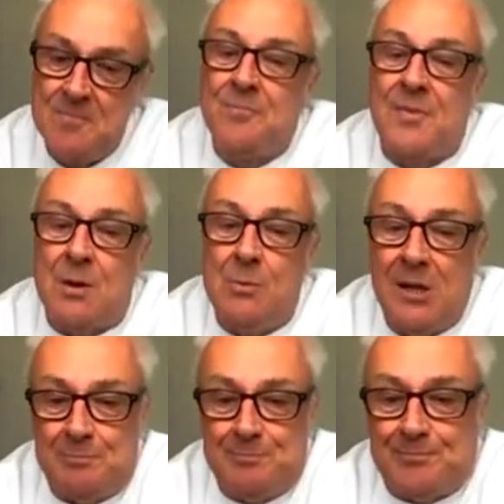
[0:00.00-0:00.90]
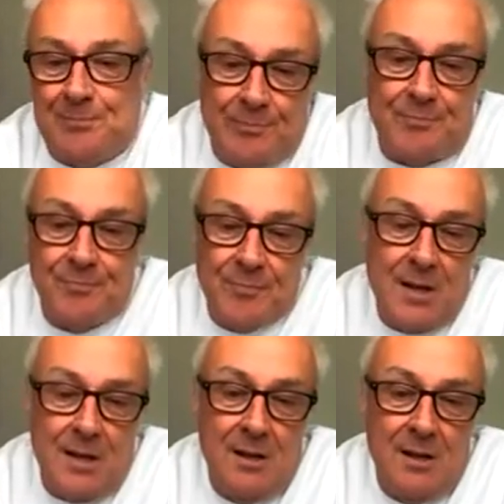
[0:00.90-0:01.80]
Well,
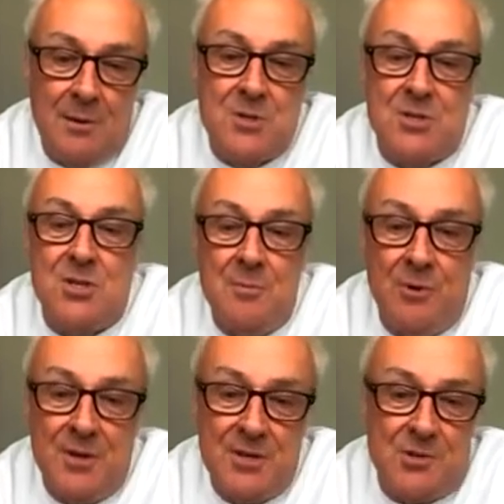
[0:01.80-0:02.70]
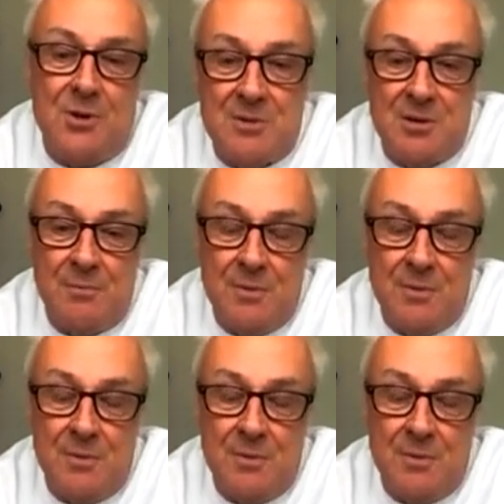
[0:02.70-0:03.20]
it was a timer interrupt.